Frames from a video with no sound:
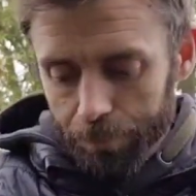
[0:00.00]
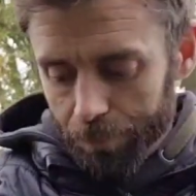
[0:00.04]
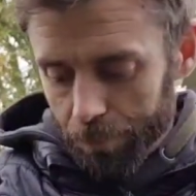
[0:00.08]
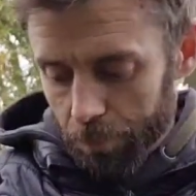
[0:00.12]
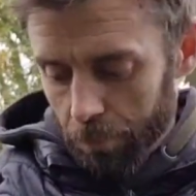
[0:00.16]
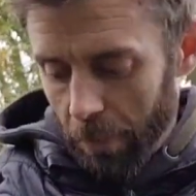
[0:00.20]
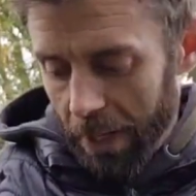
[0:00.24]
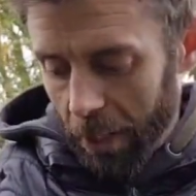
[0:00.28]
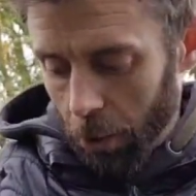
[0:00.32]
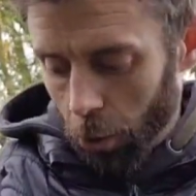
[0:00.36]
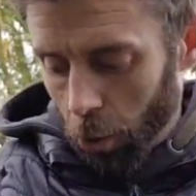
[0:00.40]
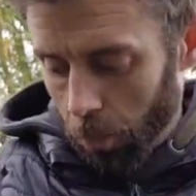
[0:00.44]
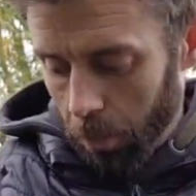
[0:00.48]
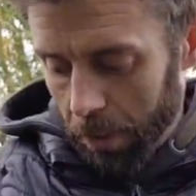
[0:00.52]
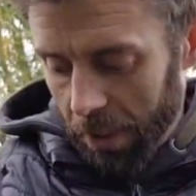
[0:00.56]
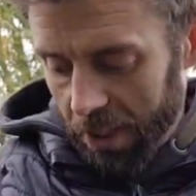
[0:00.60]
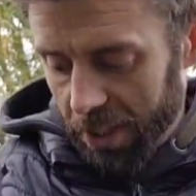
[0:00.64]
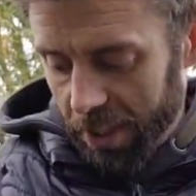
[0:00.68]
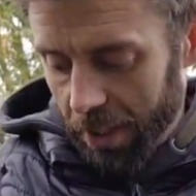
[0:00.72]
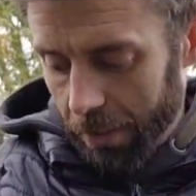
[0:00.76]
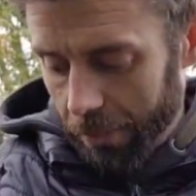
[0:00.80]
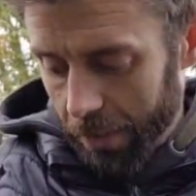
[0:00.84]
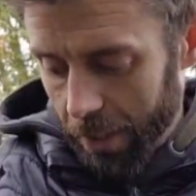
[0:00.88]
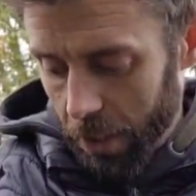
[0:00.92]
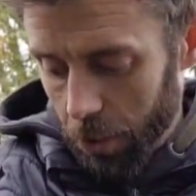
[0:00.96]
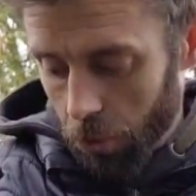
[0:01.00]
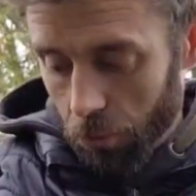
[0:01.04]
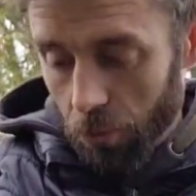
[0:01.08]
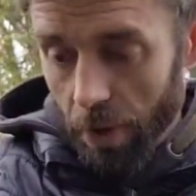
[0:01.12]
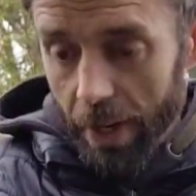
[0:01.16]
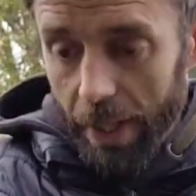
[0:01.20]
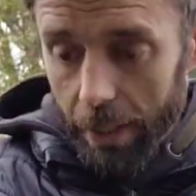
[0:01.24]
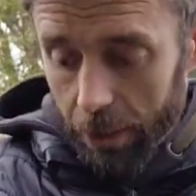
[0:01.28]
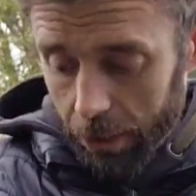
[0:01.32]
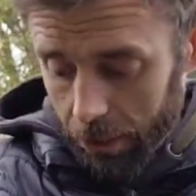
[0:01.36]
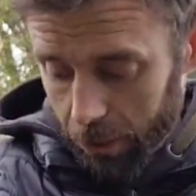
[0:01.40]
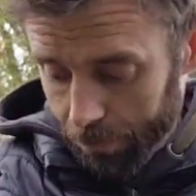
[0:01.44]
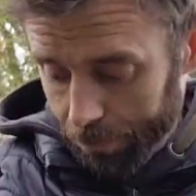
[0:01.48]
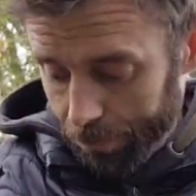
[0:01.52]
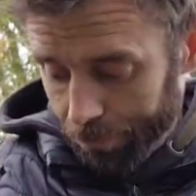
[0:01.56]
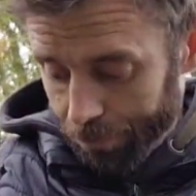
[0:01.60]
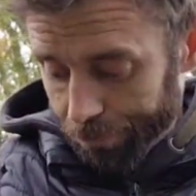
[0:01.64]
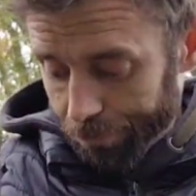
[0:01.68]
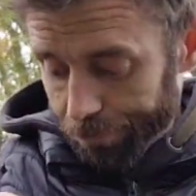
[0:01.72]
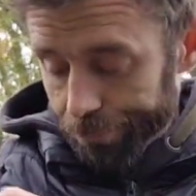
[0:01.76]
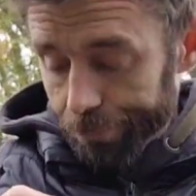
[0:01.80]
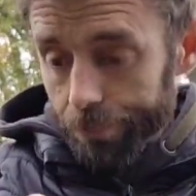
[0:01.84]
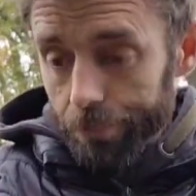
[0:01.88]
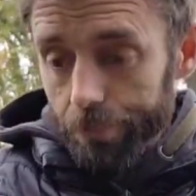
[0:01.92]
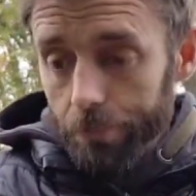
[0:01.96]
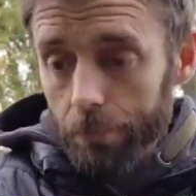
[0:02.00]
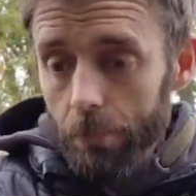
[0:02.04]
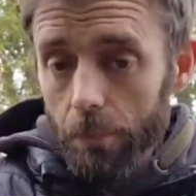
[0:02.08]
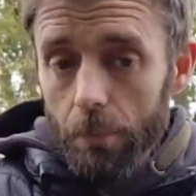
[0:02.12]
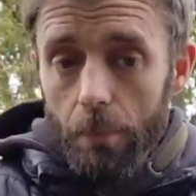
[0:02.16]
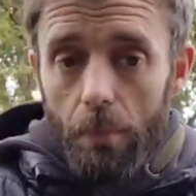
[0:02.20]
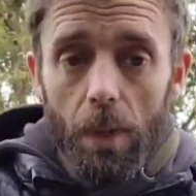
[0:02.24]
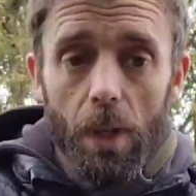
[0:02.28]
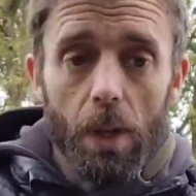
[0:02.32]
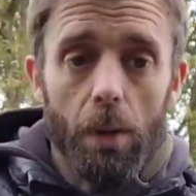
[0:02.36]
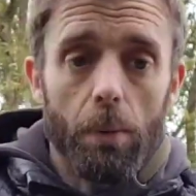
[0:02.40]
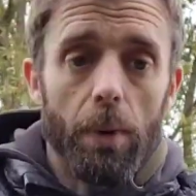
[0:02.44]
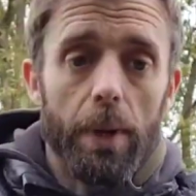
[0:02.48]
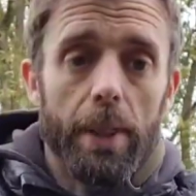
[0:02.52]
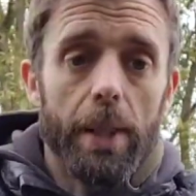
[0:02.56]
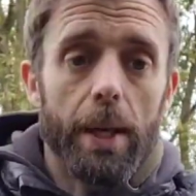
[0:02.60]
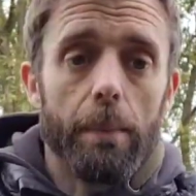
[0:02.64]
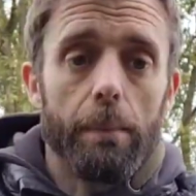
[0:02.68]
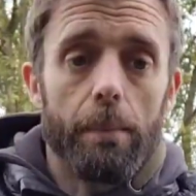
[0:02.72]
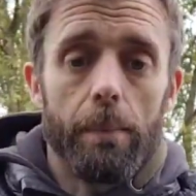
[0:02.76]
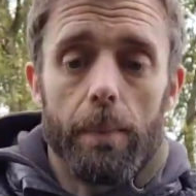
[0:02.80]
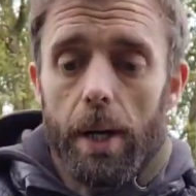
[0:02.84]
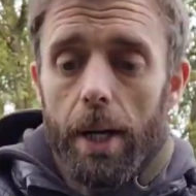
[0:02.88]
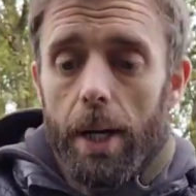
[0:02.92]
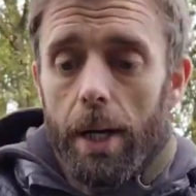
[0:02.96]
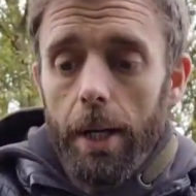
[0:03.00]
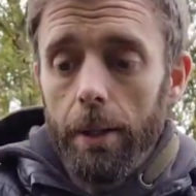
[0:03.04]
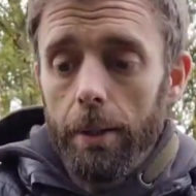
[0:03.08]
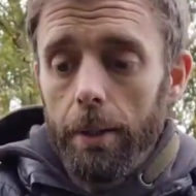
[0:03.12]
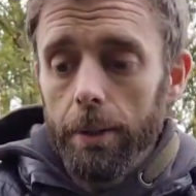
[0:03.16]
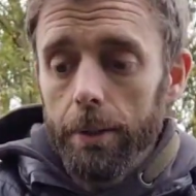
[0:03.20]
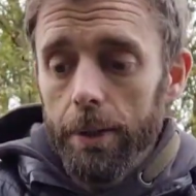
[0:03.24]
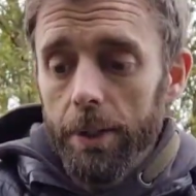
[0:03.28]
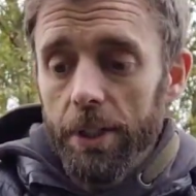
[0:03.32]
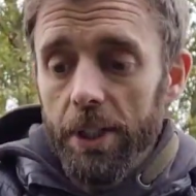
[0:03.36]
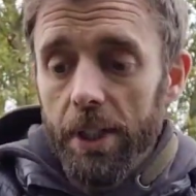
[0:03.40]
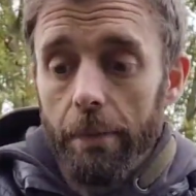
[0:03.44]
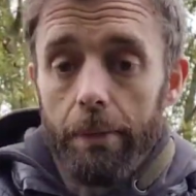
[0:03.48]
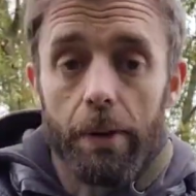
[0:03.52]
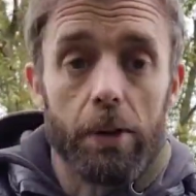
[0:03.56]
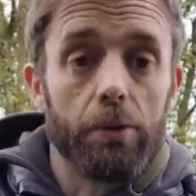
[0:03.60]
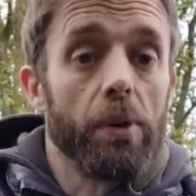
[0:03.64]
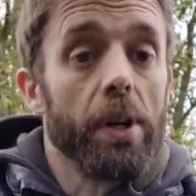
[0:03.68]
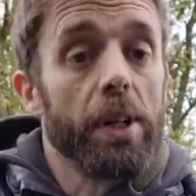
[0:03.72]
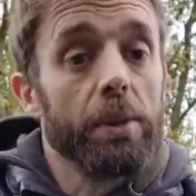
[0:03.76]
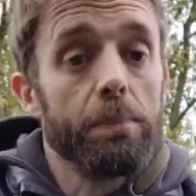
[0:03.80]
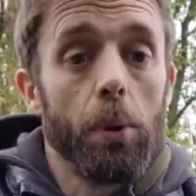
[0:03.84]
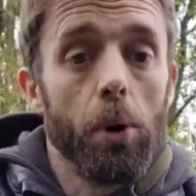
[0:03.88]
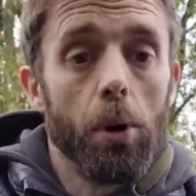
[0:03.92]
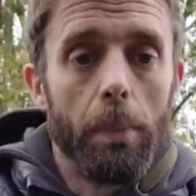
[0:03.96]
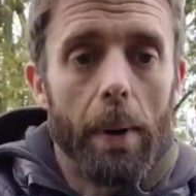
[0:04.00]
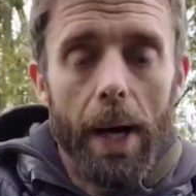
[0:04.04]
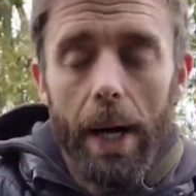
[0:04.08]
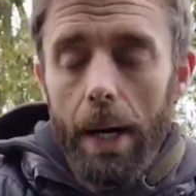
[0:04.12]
Made a couple of stiff inch rigs, and with them stiff inch rigs, put them